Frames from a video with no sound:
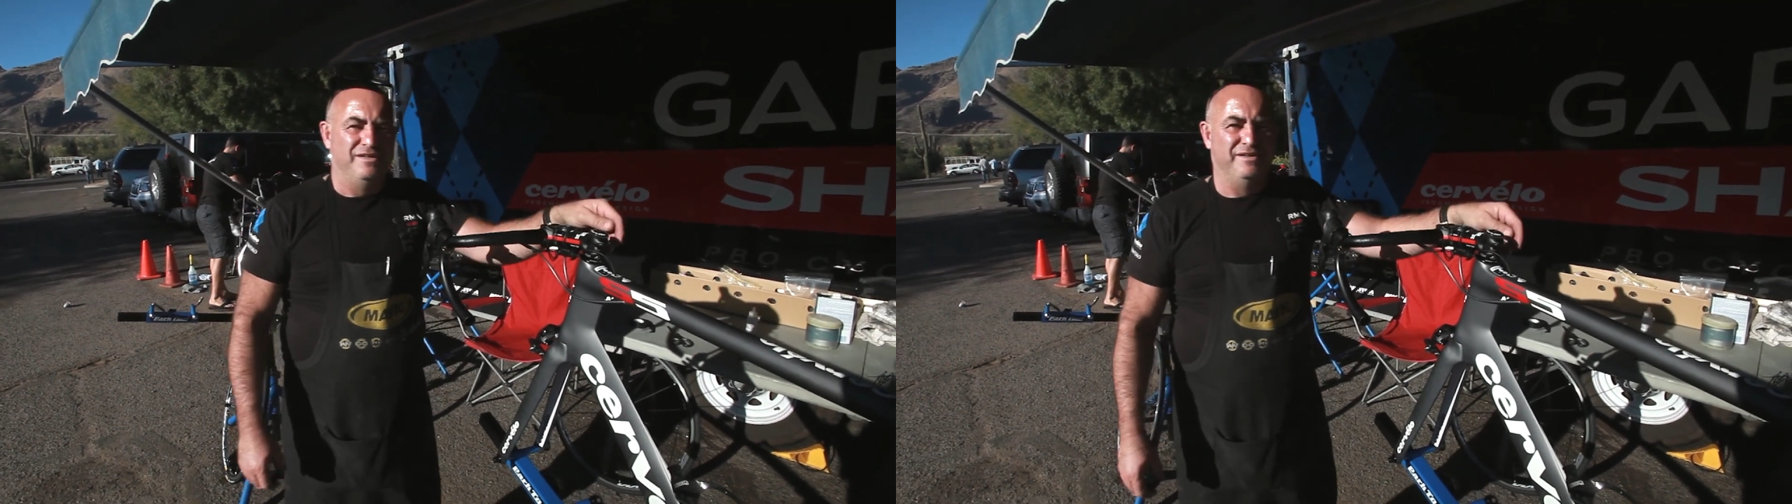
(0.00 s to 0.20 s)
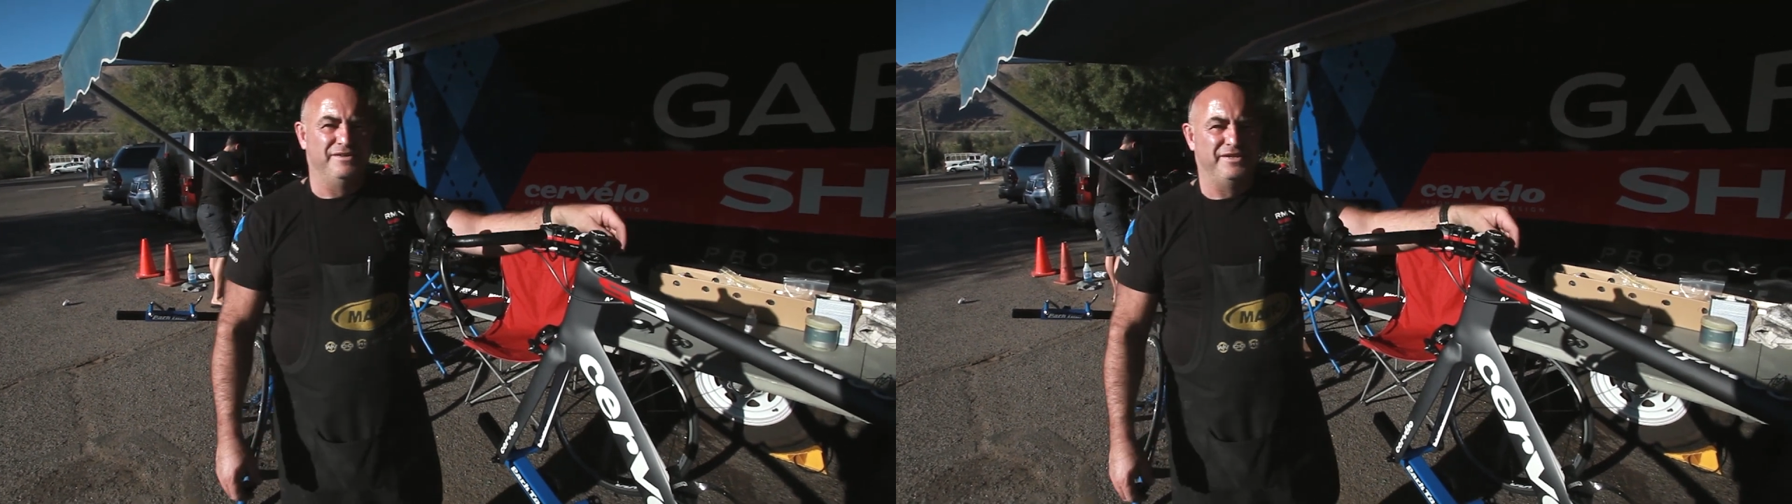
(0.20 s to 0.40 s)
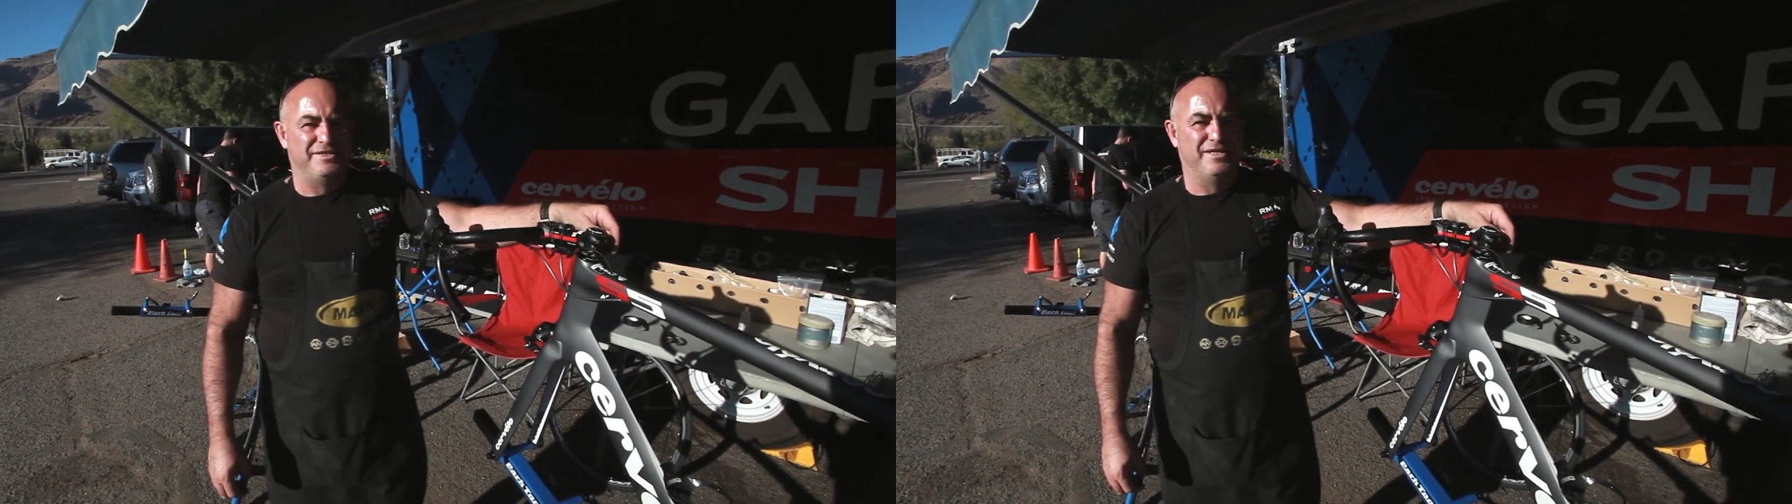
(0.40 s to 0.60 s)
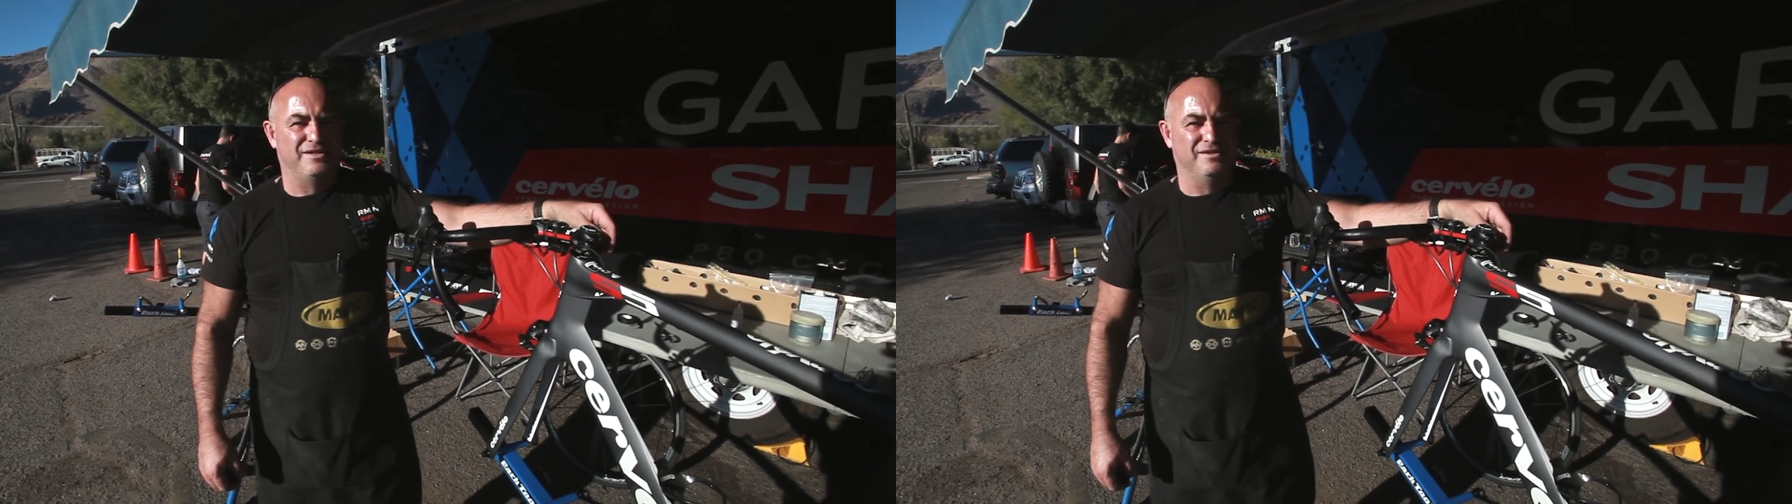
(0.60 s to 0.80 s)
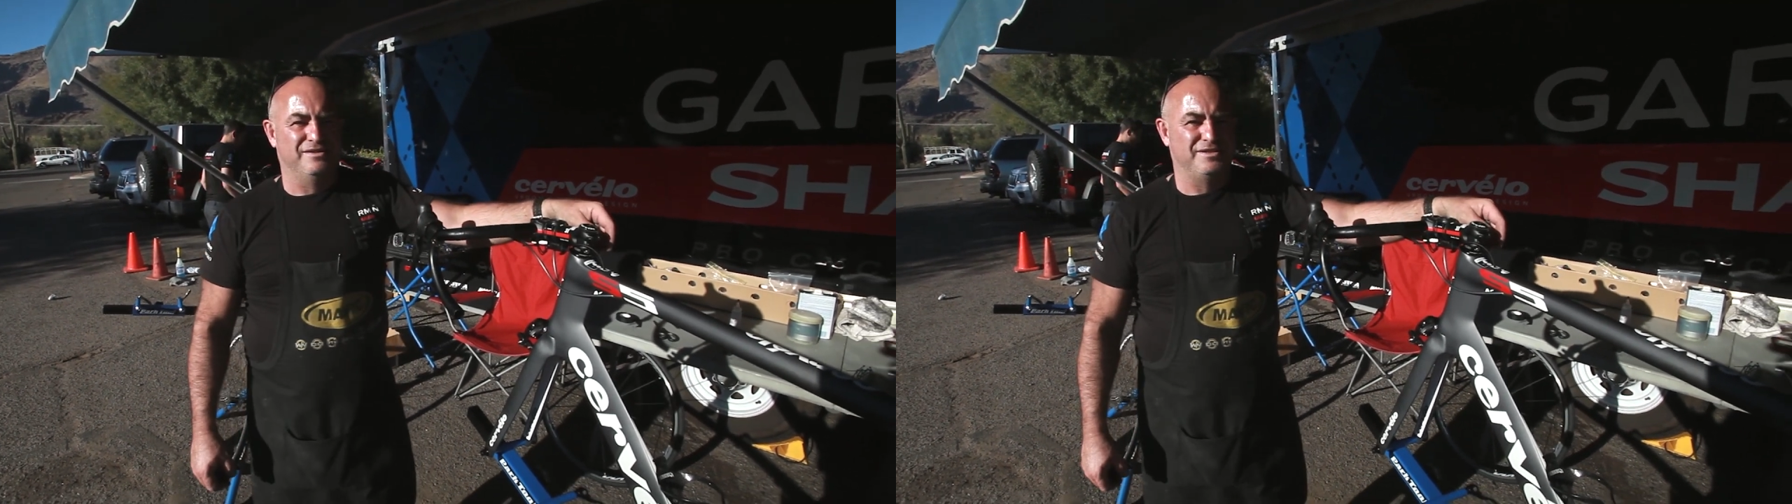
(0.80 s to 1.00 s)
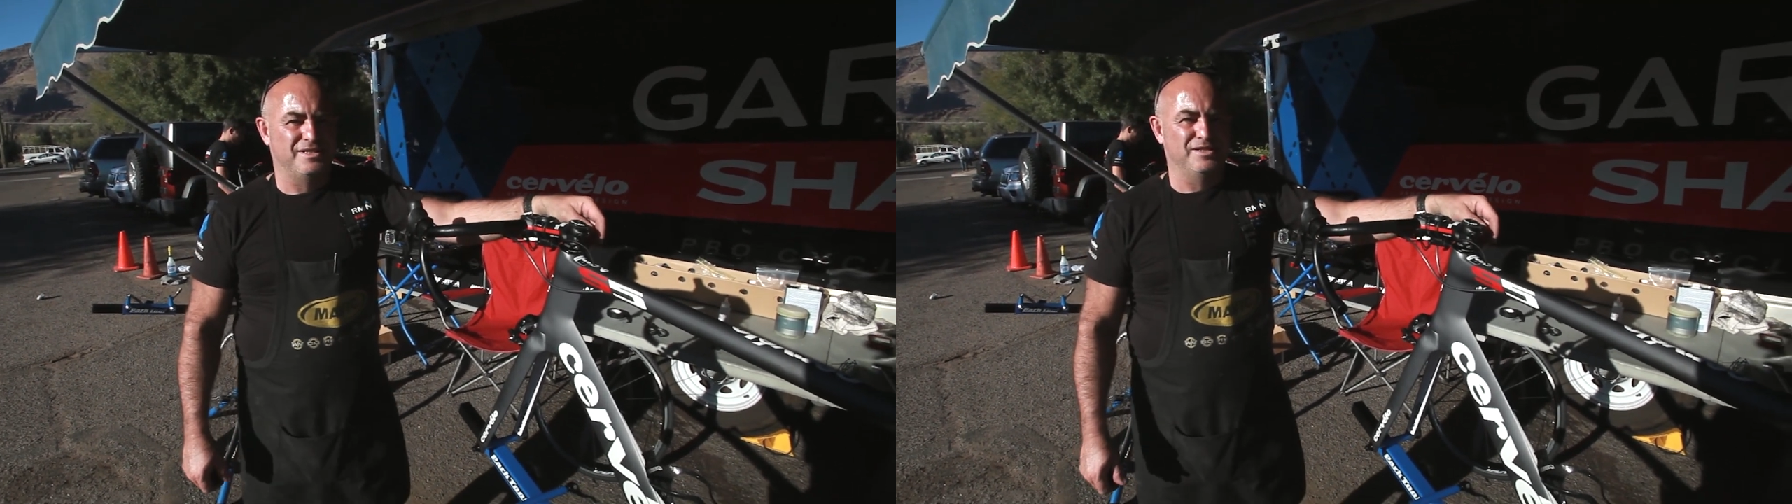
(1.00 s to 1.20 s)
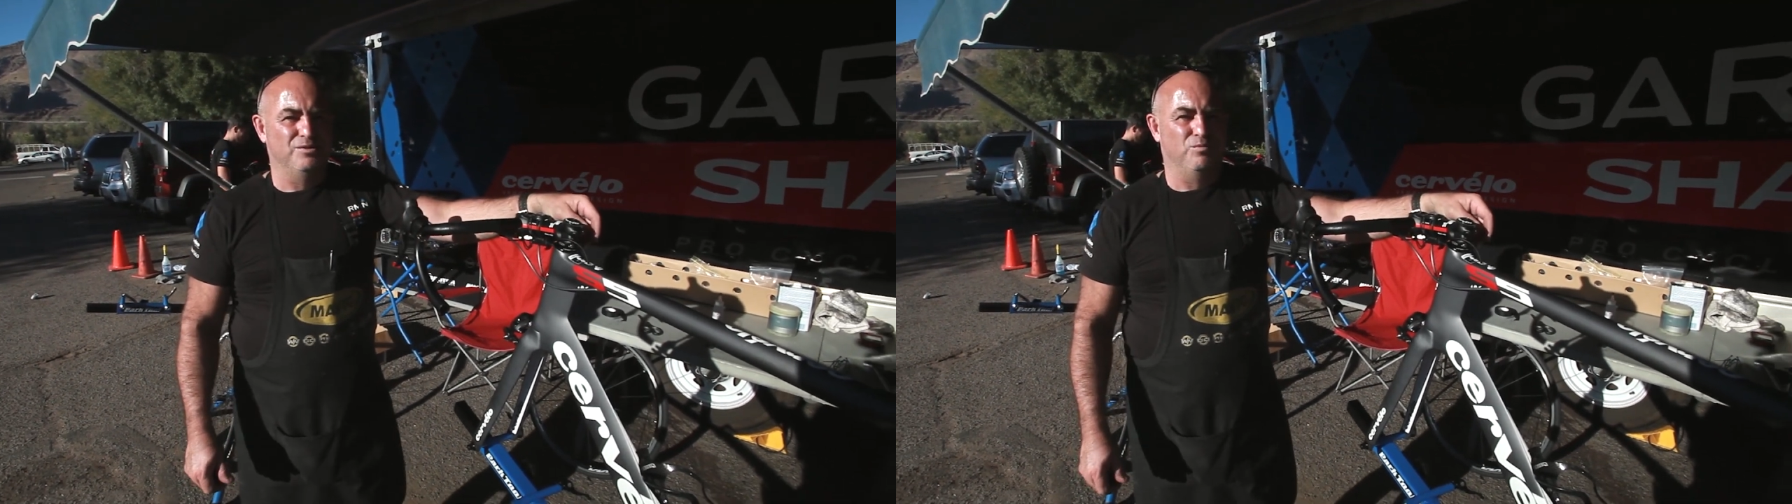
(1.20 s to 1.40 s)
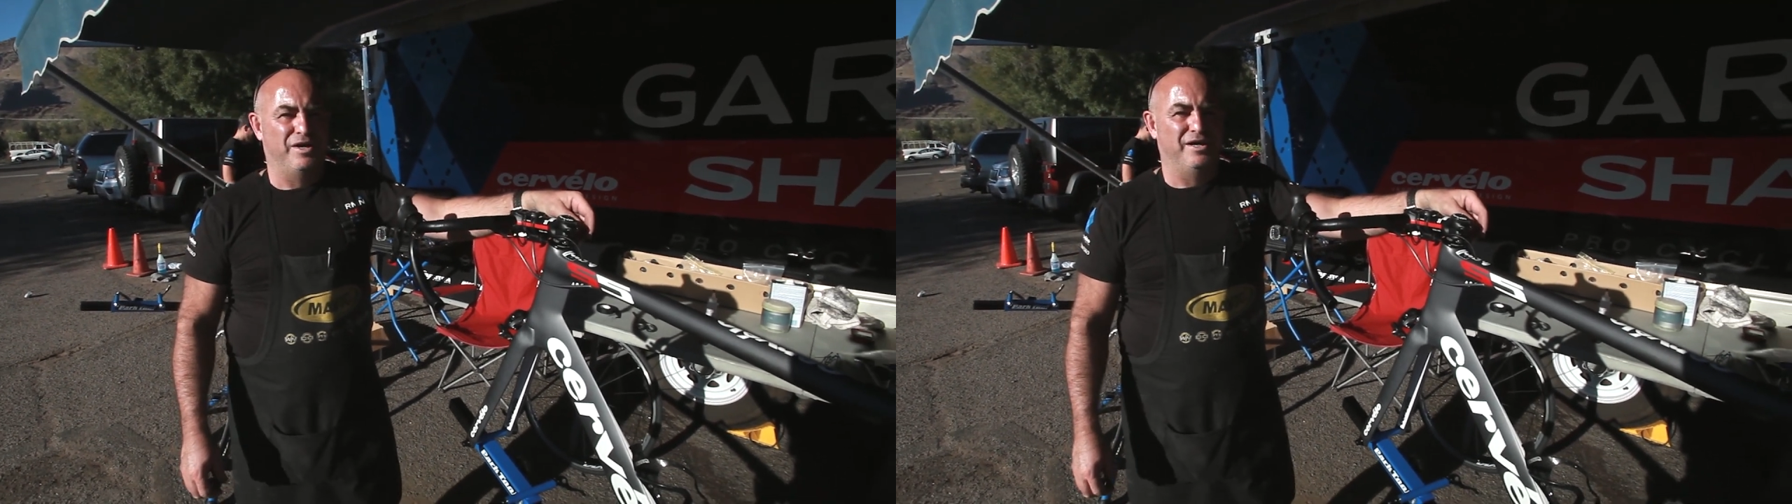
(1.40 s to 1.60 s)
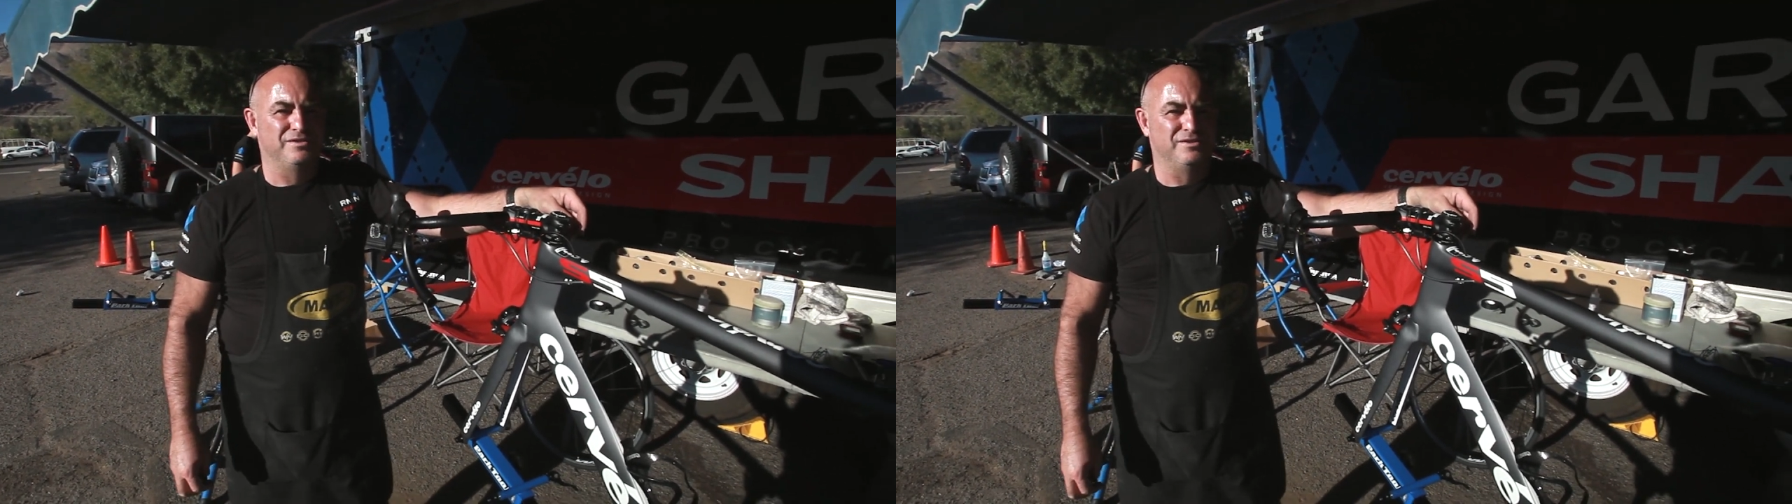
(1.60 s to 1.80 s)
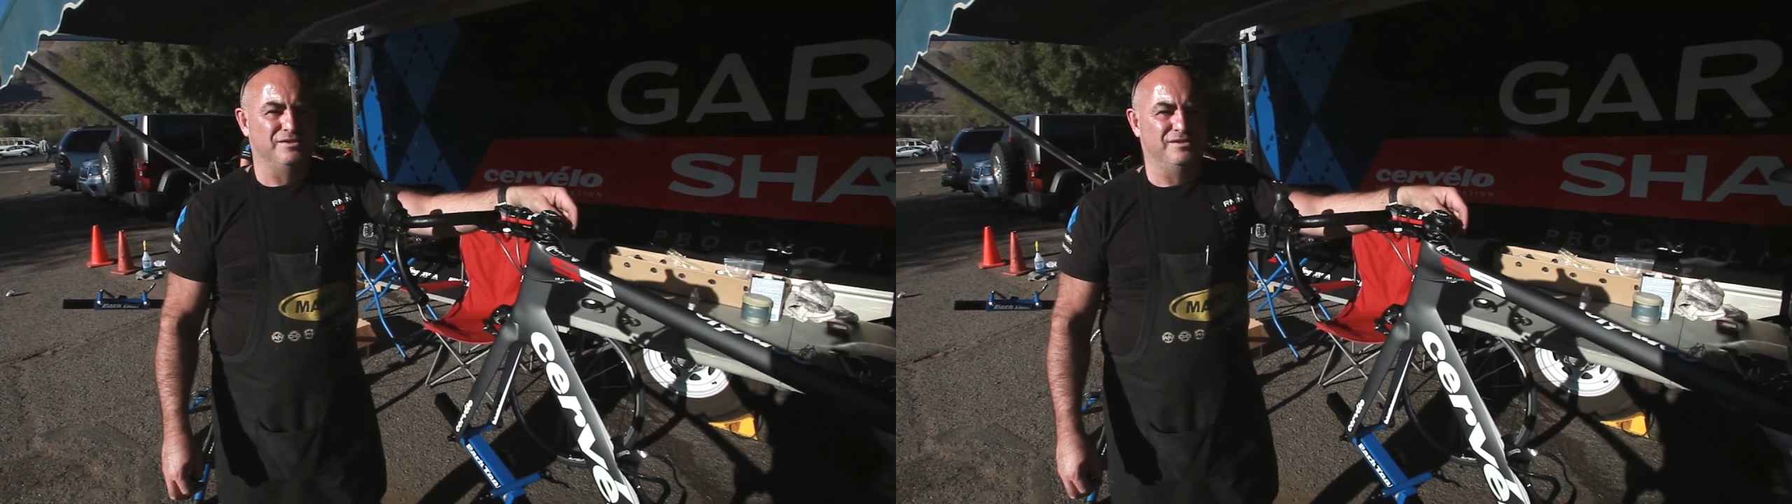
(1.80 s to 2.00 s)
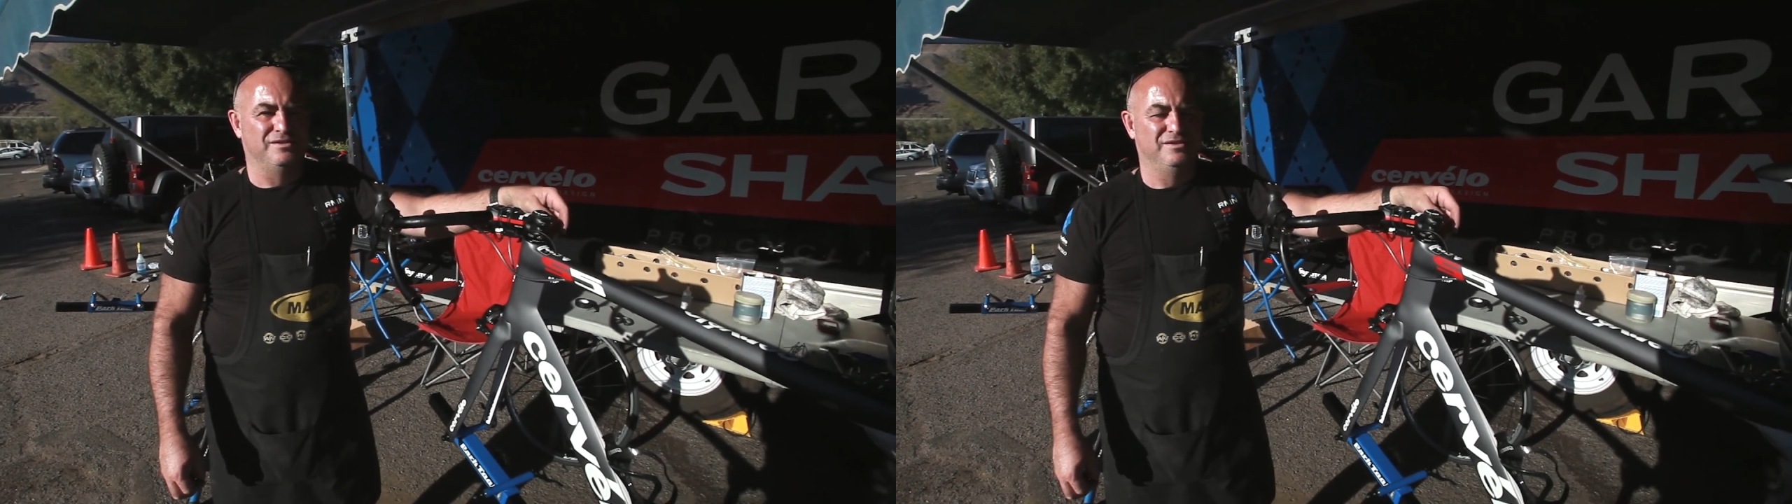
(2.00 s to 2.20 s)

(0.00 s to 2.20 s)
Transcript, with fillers: uh, they take a, it takes a little while to